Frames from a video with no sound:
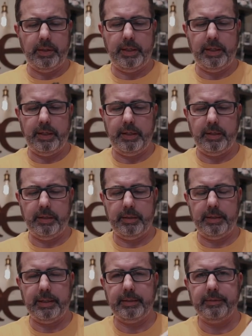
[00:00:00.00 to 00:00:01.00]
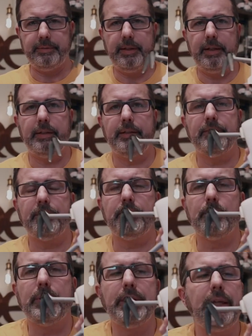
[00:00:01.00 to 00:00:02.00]
And like I said, it's
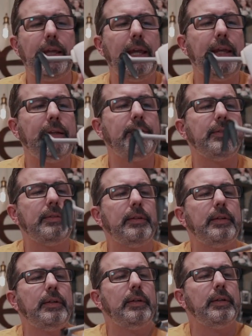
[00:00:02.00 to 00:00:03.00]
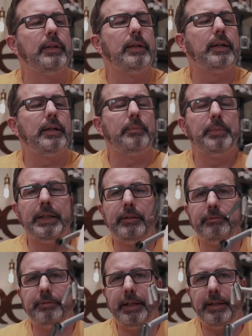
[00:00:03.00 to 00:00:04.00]

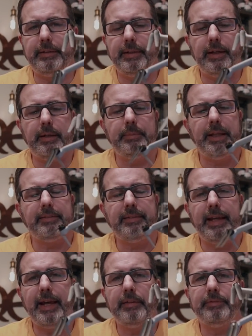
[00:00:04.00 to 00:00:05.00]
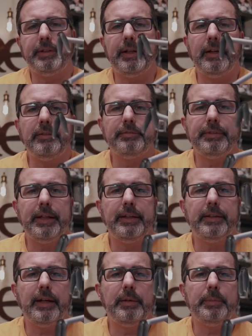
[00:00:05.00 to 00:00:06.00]
28-minute flight time. That's the advertised
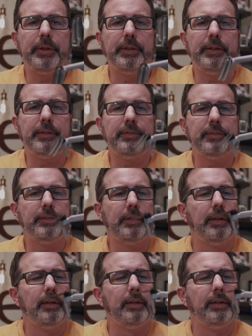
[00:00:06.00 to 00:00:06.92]
flight time on this.